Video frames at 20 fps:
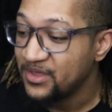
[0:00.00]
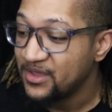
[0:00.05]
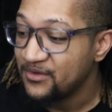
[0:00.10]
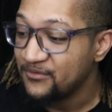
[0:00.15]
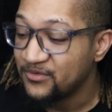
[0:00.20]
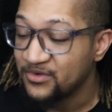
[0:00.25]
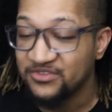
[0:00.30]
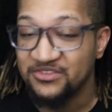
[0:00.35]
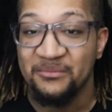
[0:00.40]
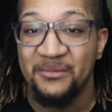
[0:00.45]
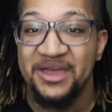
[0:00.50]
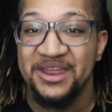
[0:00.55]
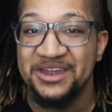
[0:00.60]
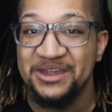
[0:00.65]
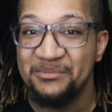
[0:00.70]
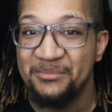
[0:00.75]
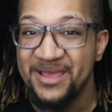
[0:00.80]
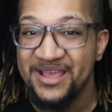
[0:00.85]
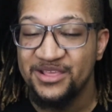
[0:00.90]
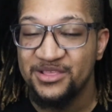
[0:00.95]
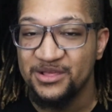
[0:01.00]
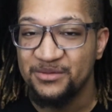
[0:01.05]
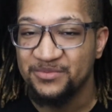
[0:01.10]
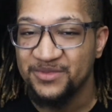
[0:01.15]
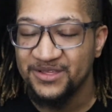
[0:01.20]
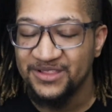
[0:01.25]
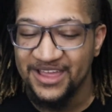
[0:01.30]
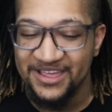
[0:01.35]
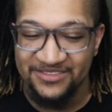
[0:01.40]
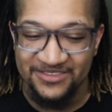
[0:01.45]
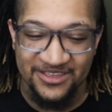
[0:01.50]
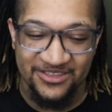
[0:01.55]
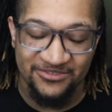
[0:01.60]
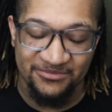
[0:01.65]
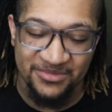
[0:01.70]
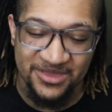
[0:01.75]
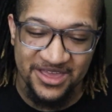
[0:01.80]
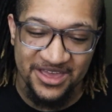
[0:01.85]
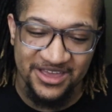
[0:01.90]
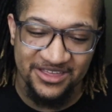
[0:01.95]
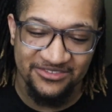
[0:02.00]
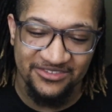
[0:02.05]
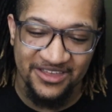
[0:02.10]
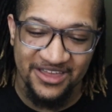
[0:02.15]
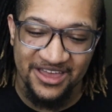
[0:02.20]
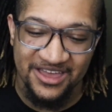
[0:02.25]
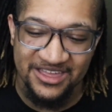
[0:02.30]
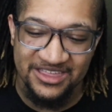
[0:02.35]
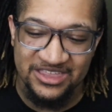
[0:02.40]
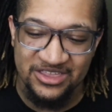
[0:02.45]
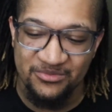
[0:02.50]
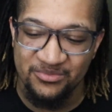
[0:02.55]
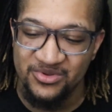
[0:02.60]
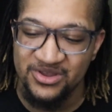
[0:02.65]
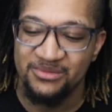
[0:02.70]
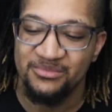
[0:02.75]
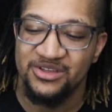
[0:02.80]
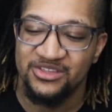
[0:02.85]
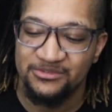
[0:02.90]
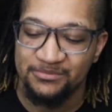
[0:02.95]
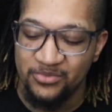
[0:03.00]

for somebody to make something like this, because you're pretty much